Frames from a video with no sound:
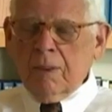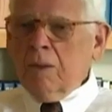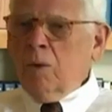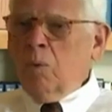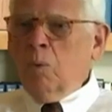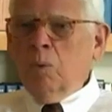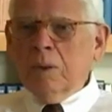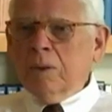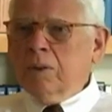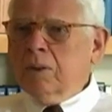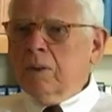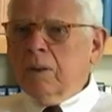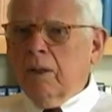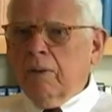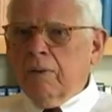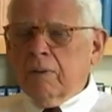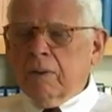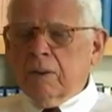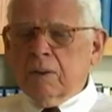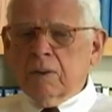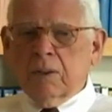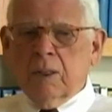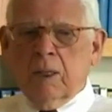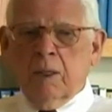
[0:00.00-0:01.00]
What's another
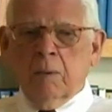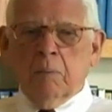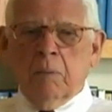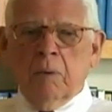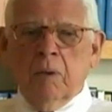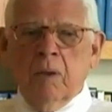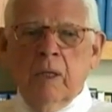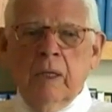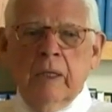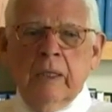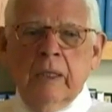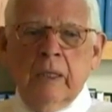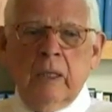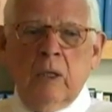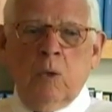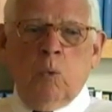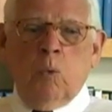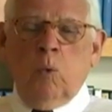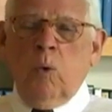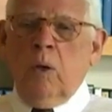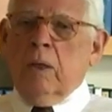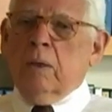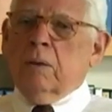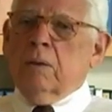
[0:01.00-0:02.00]
example?
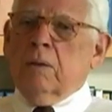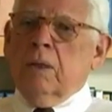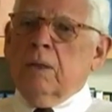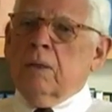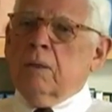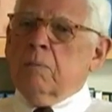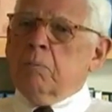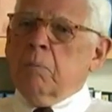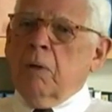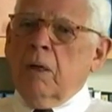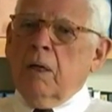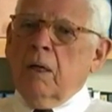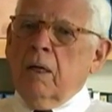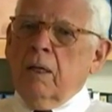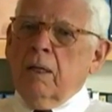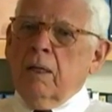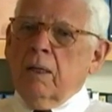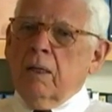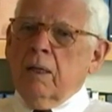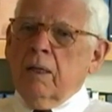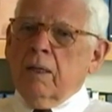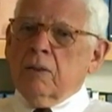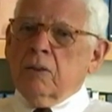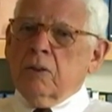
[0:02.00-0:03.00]
Well, take Baha'i
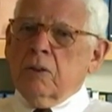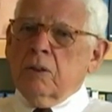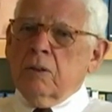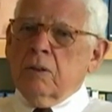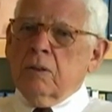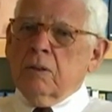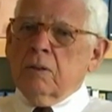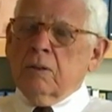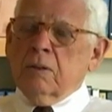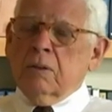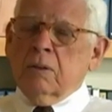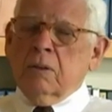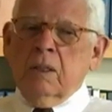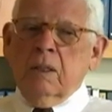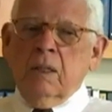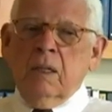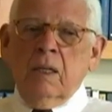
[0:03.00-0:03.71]
elections.